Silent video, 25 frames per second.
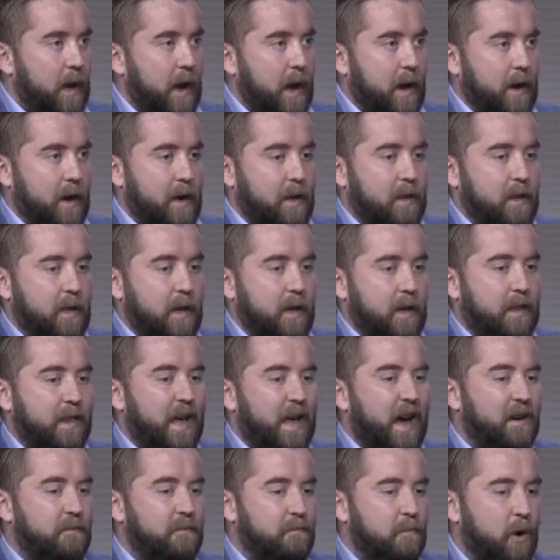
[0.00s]
And I think
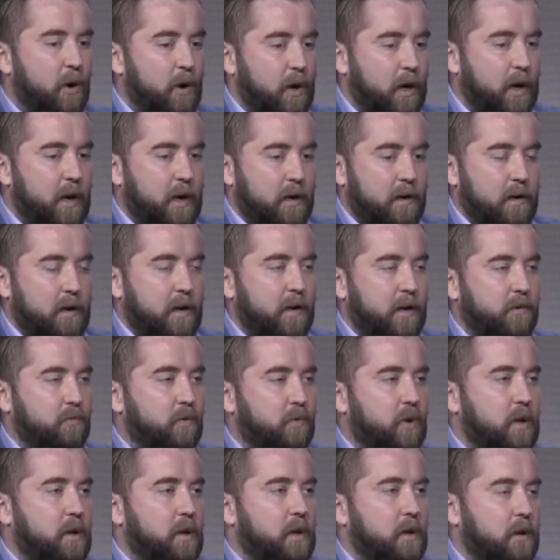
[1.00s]
that market is
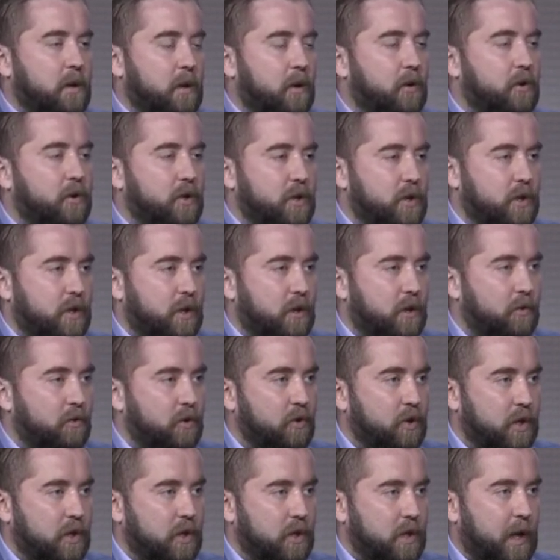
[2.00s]
what large
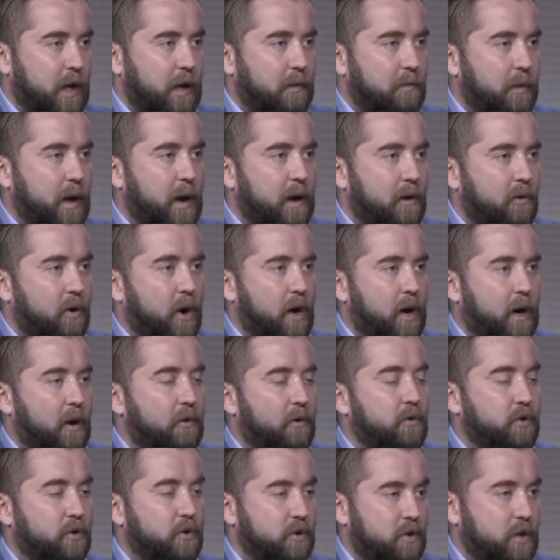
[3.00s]
institutions like BlackRock
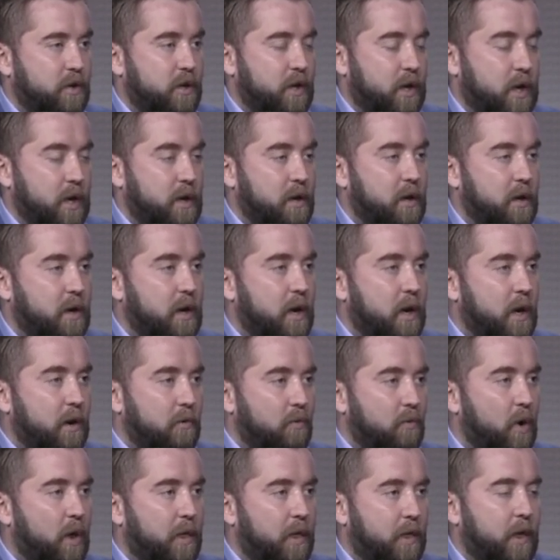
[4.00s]
are interested in
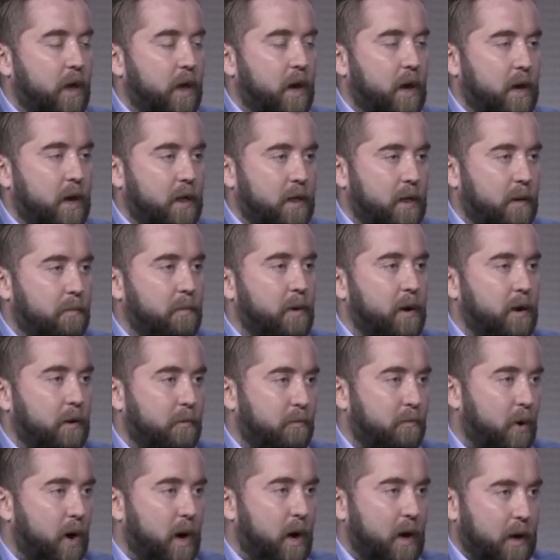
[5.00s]
with the BITO
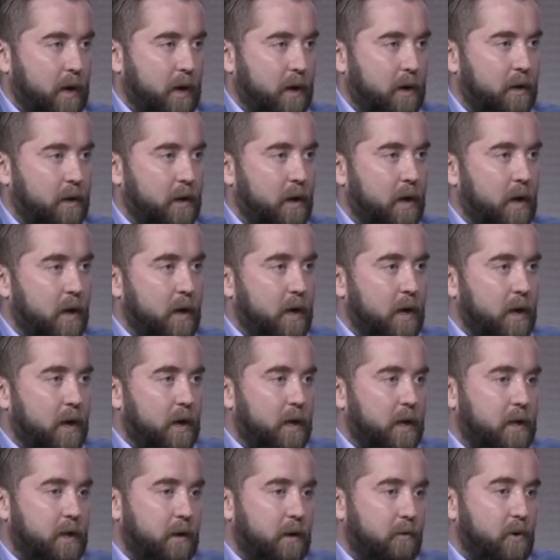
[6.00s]
product.
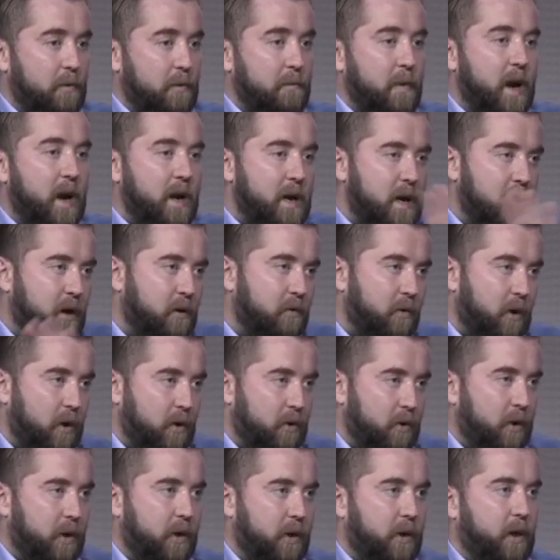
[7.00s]
The remaining
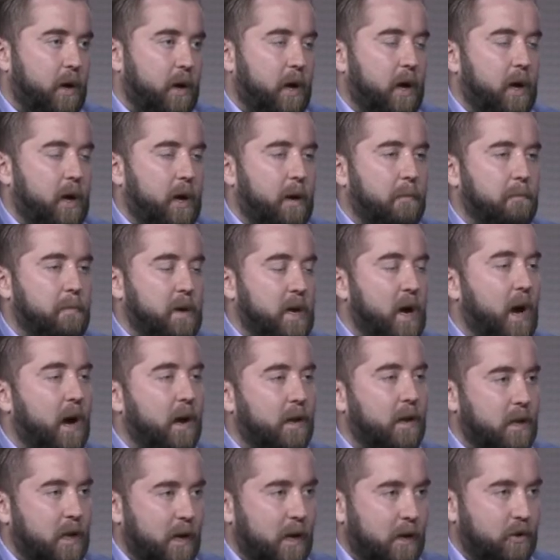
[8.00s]
growth
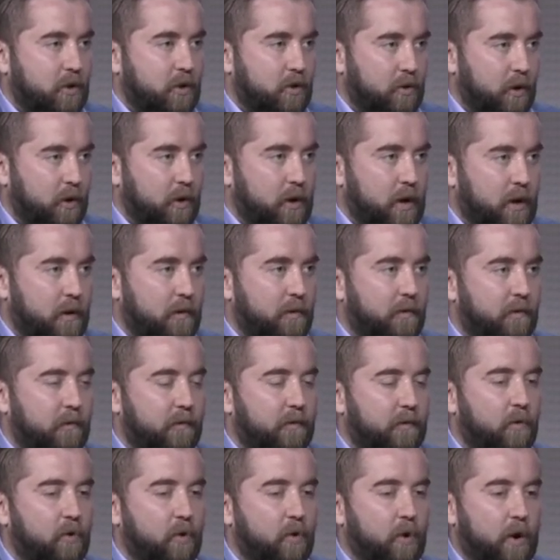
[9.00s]
beyond 10 trillion
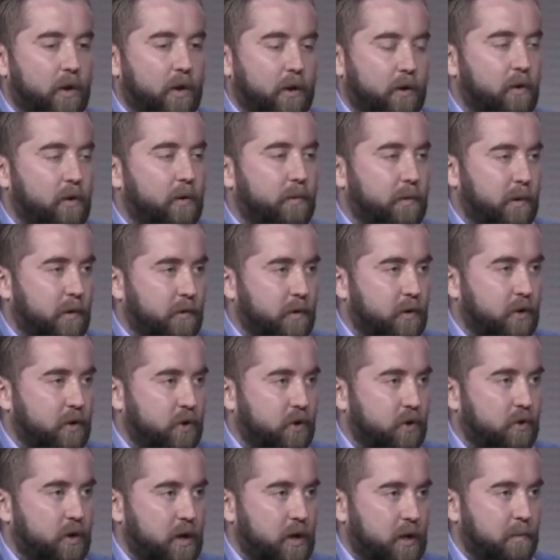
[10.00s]
for the crypto
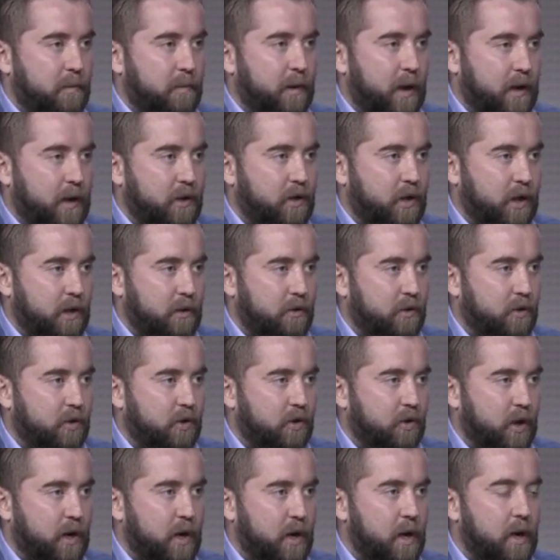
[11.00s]
industry and the blockchain
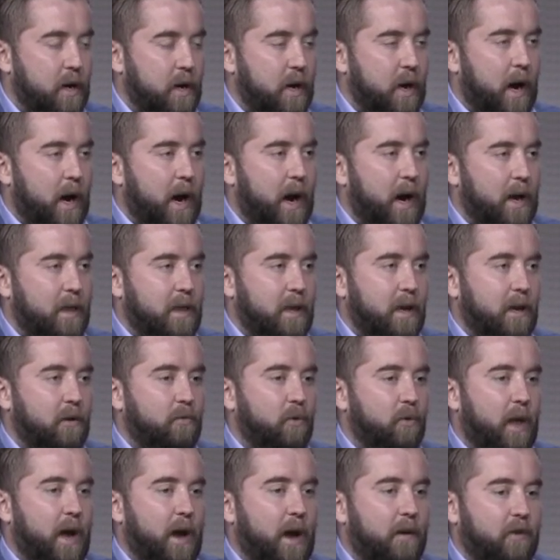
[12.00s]
industry, I think
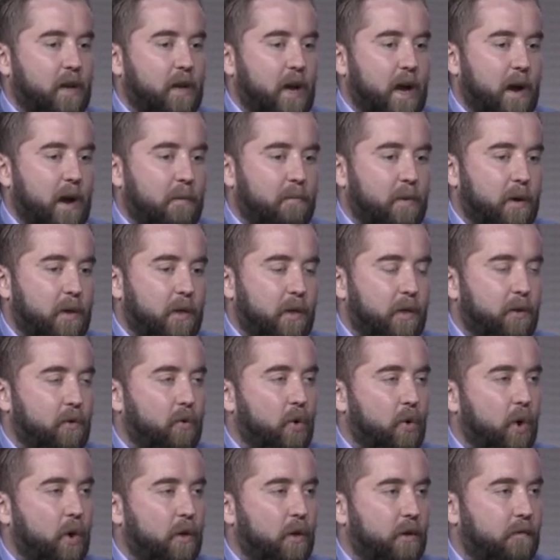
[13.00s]
will have to happen
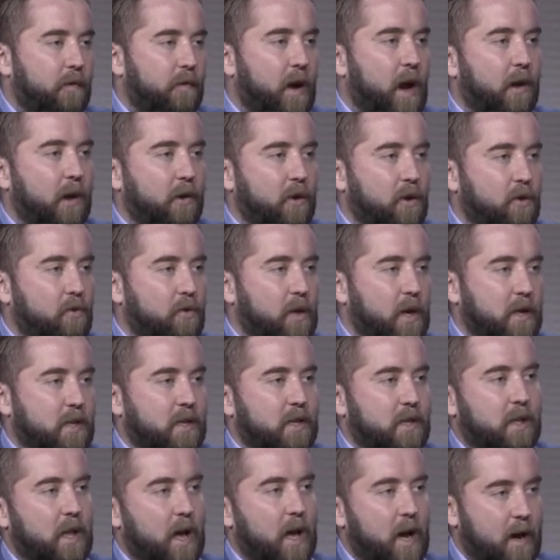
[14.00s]
through all the value
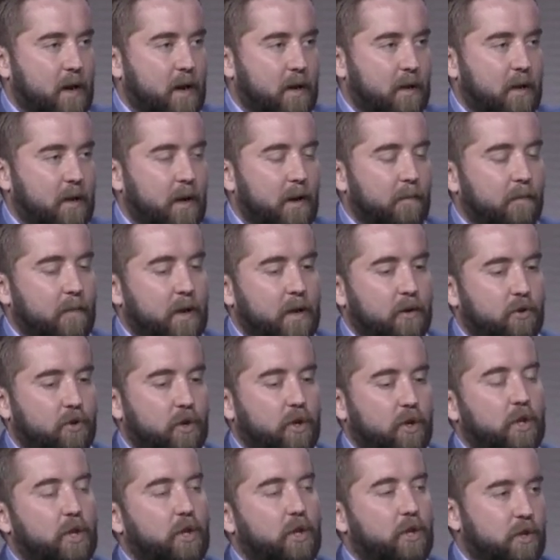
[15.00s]
that's locked in
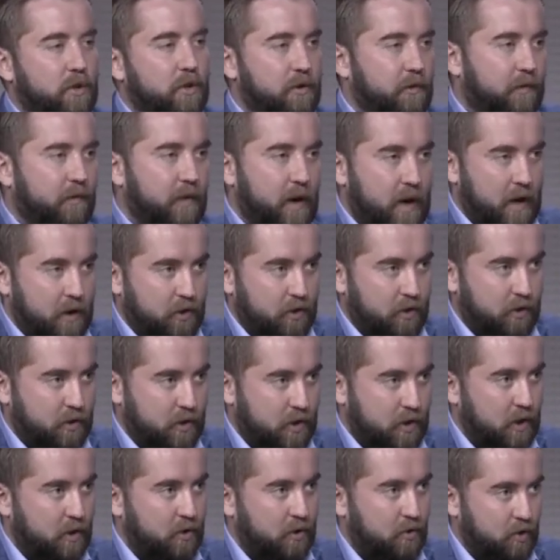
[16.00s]
traditional financial
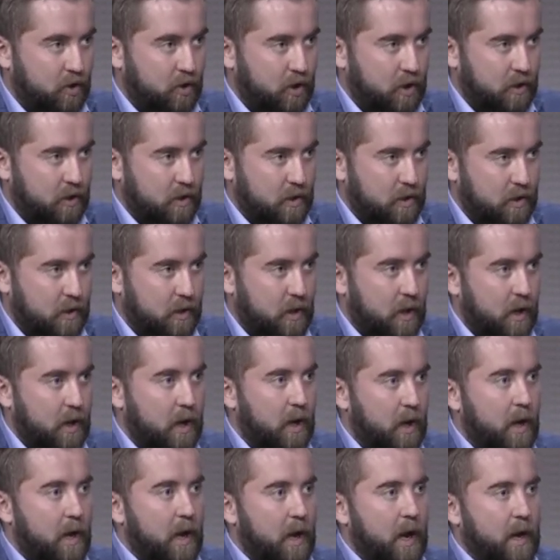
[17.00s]
institutions.
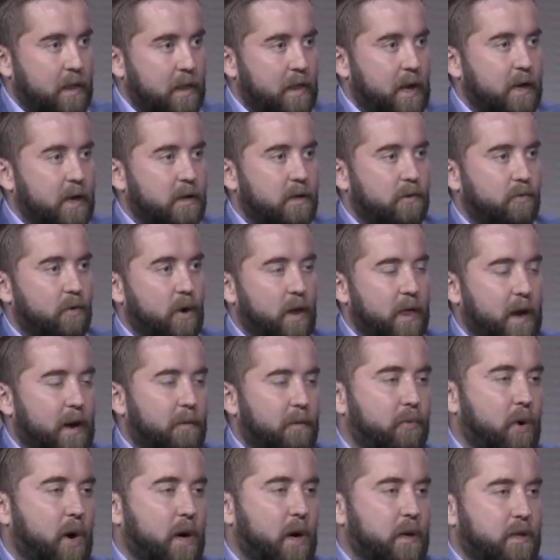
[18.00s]
And that's where
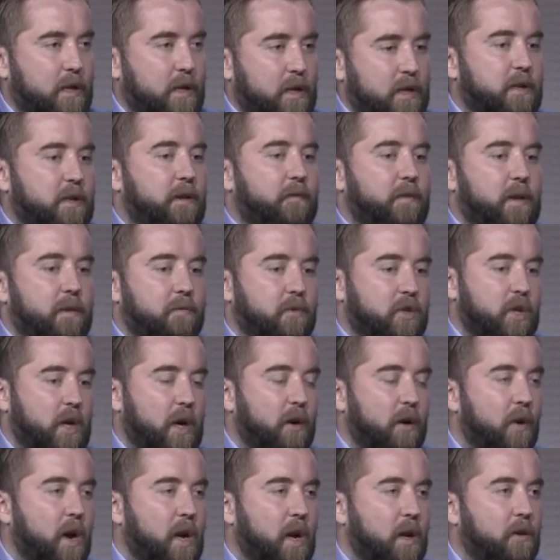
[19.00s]
process of them
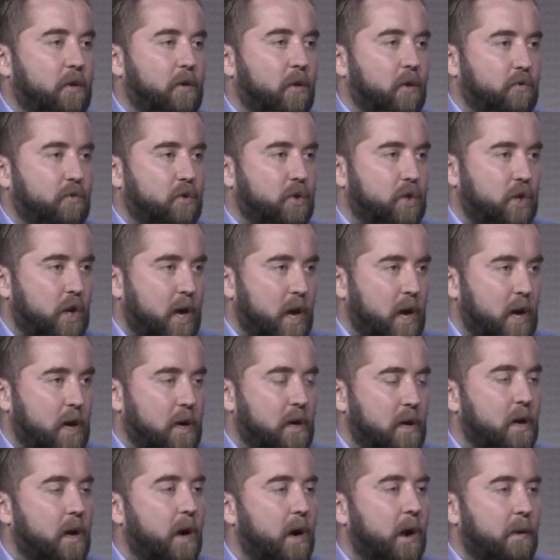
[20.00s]
generating their own
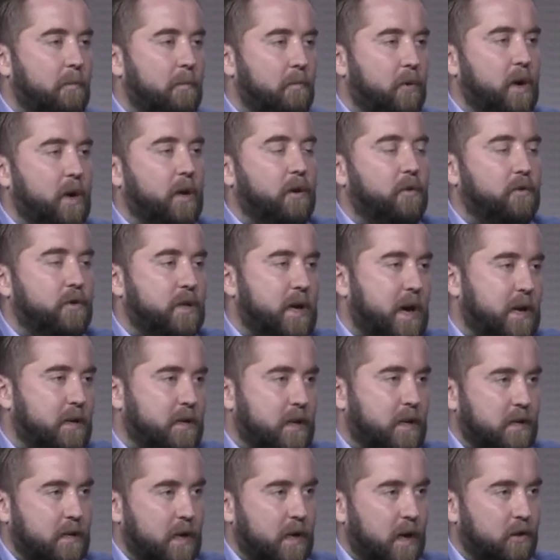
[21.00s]
chain, putting those
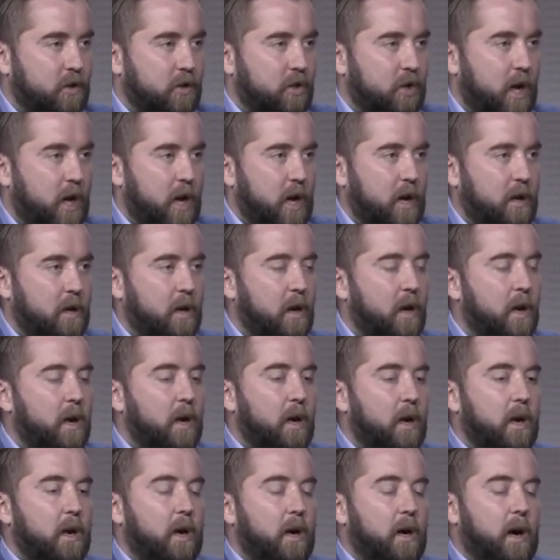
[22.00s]
assets on chain,
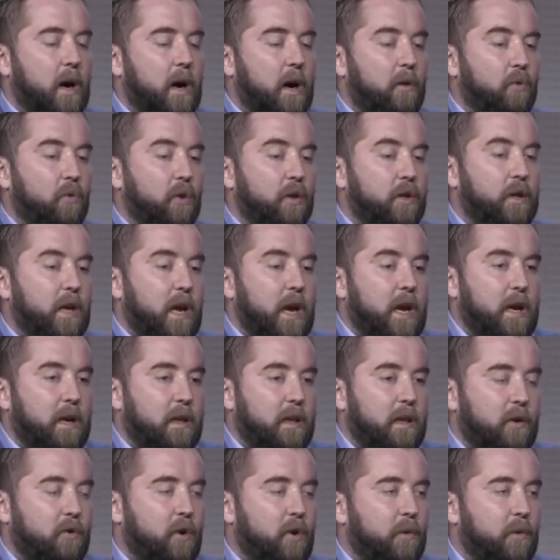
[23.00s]
will take the